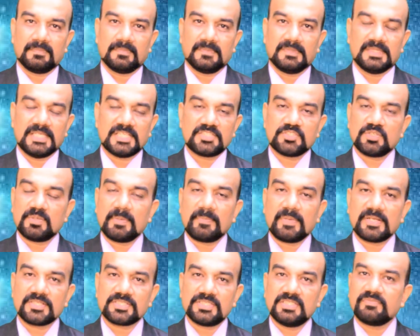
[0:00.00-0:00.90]
That's not my
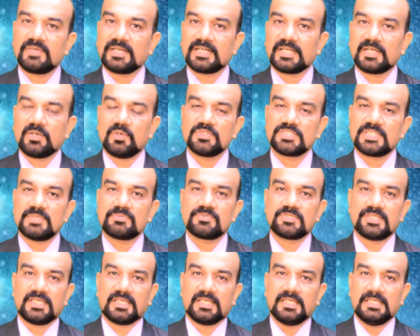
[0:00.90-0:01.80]
passion. In fact, I always keep
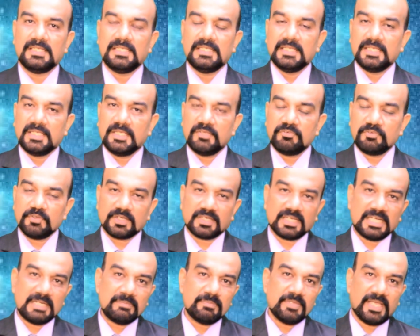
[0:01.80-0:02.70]
saying, if you
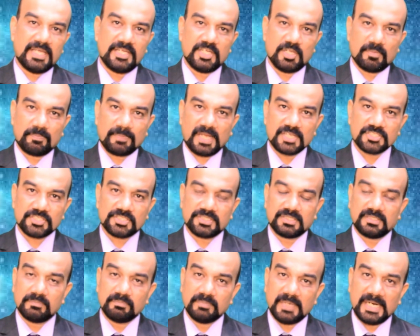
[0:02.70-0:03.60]
run behind your
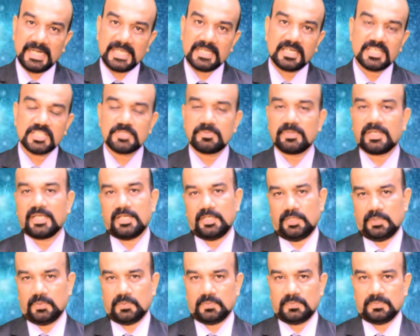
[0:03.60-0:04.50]
passion, money runs behind you.